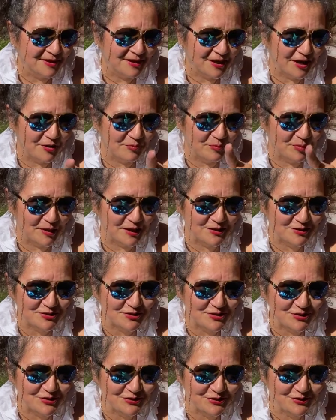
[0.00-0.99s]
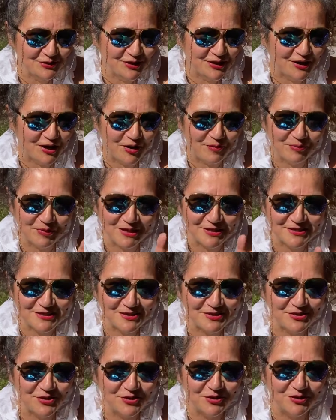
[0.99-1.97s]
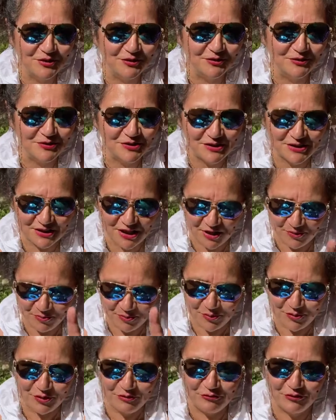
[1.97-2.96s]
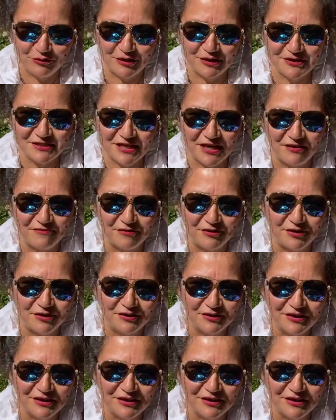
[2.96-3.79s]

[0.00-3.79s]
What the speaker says: God bless you. God bless us all. Stay beautiful as ever.